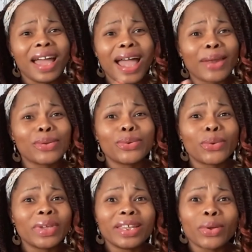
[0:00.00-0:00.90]
I don't
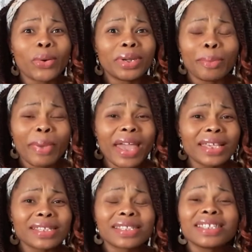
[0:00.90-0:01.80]
know, it all
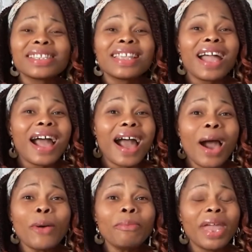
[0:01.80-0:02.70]
depends.
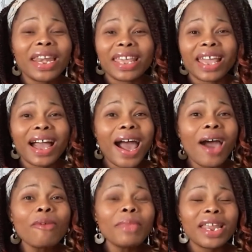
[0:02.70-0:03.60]
How many
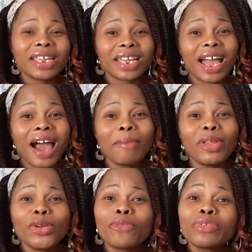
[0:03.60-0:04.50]

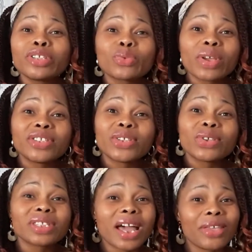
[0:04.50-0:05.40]
of these
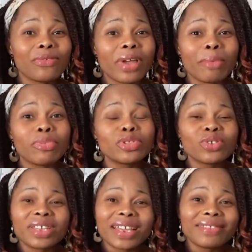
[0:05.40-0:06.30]
questions are you able to
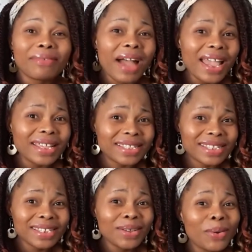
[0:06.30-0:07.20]
get right?
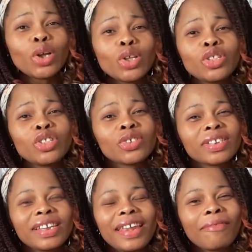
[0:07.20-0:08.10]
To
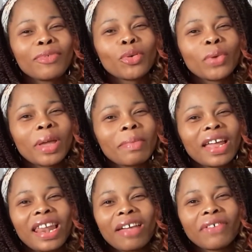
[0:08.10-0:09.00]
the level where
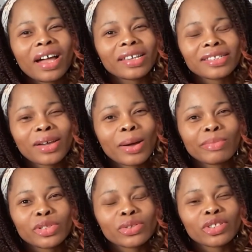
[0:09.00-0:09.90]
my life has
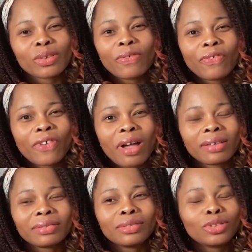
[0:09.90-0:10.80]
come to so
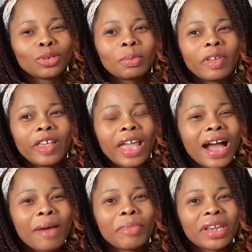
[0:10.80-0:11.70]
far, to me,
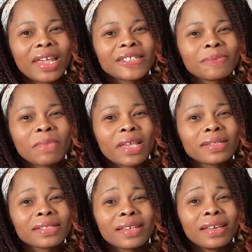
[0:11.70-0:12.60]
happiness
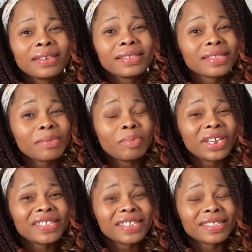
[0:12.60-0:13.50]
means
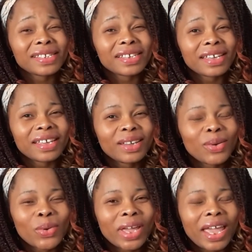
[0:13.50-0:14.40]
simplicity,
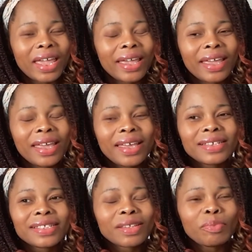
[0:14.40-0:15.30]
okay?
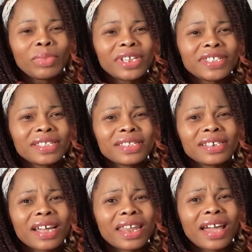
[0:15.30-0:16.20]

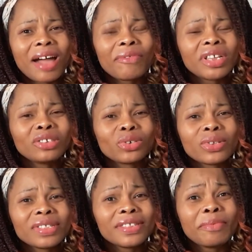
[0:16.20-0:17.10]
Simplicity and having
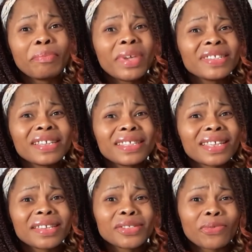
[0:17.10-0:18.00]
just the basic
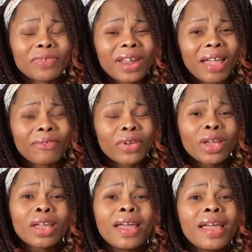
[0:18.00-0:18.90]
things of life.
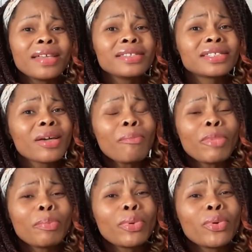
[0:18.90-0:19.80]
Some
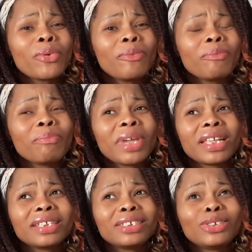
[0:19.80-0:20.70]
people
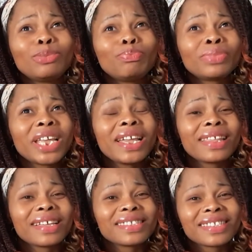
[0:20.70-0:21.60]
may think
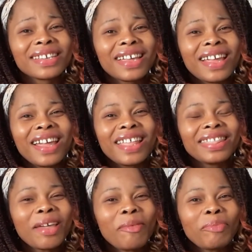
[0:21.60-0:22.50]
that
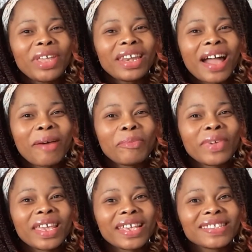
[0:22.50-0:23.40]
them being
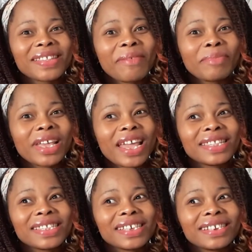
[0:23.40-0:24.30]
happy is them
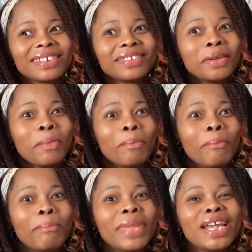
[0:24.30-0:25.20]
getting
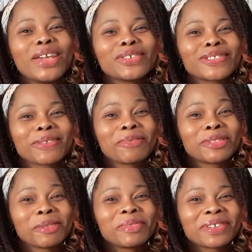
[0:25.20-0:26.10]
millions of
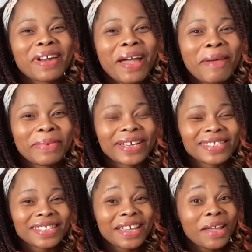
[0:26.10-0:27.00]

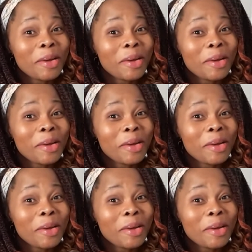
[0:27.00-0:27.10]
subscribers.